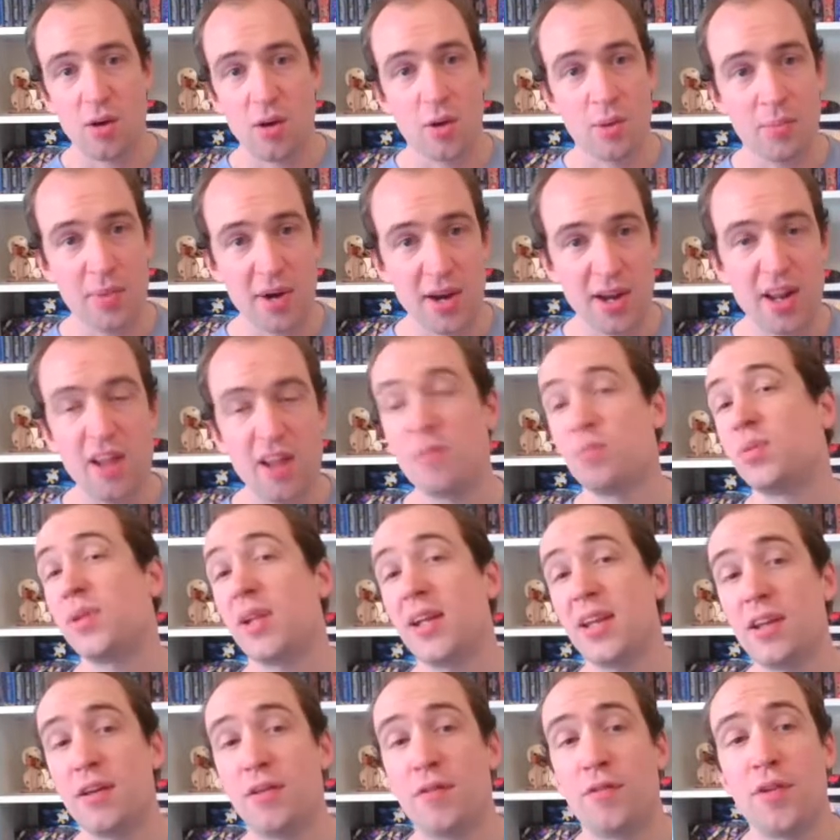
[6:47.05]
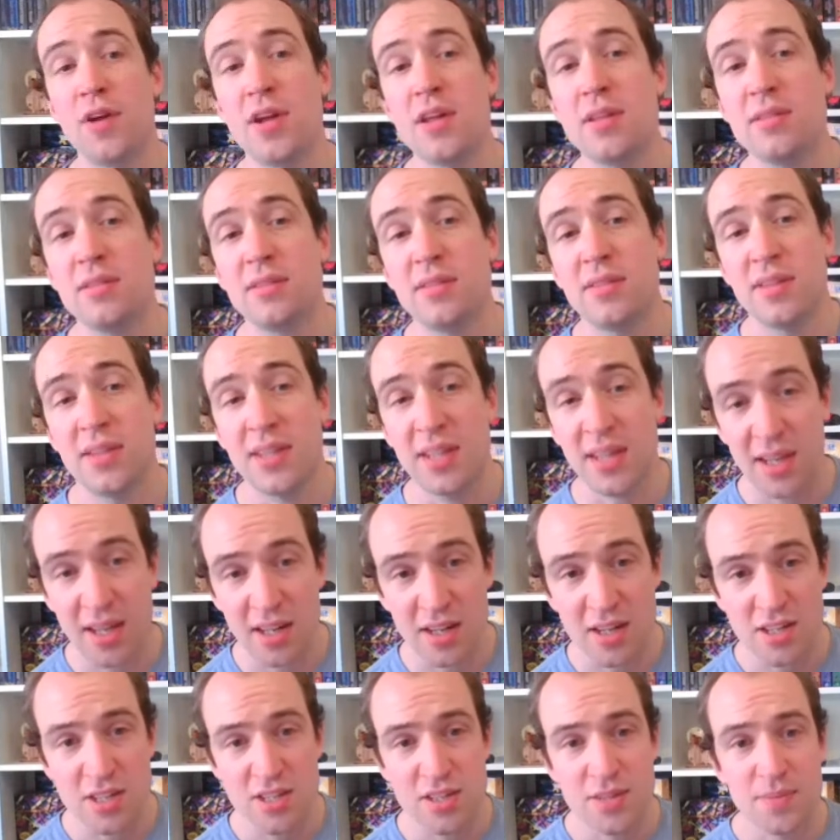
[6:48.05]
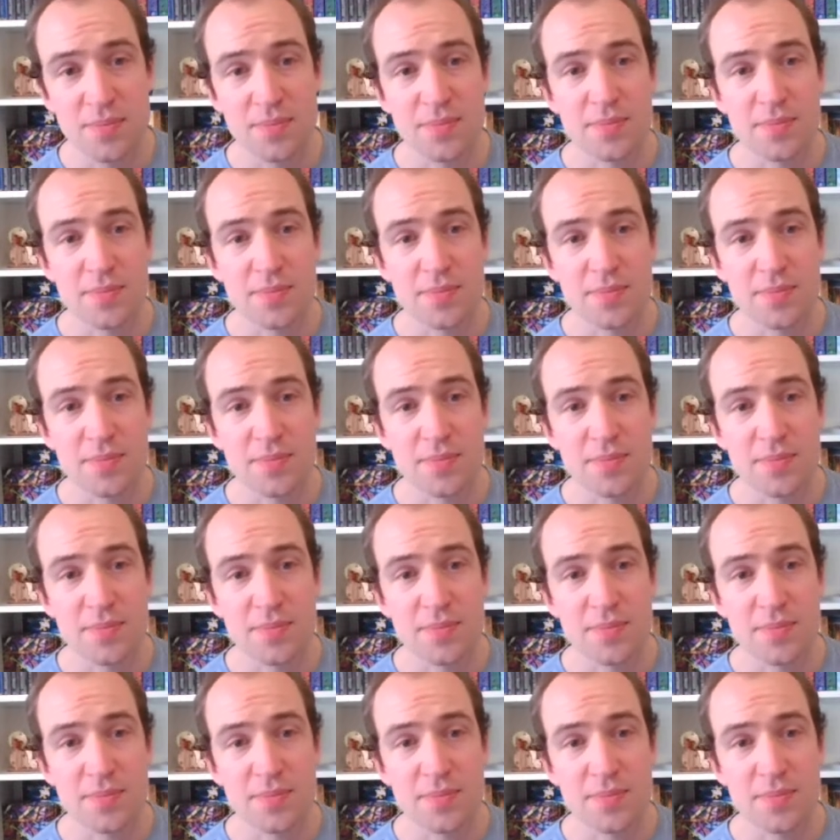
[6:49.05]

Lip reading: We might have plenty of freezes at the end,